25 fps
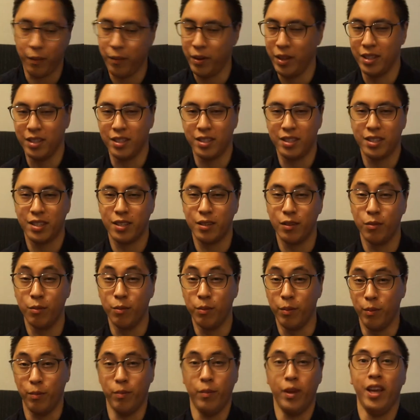to
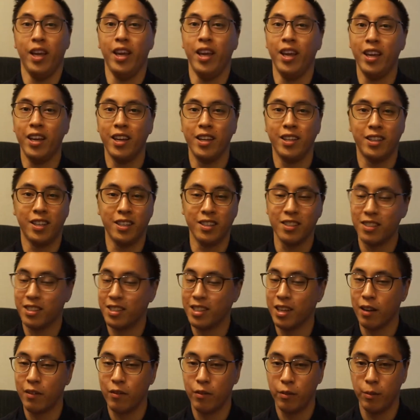me, it doesn't
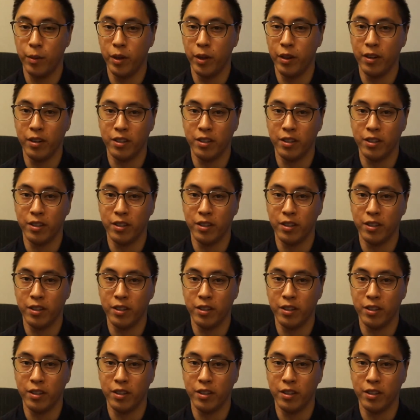sound familiar,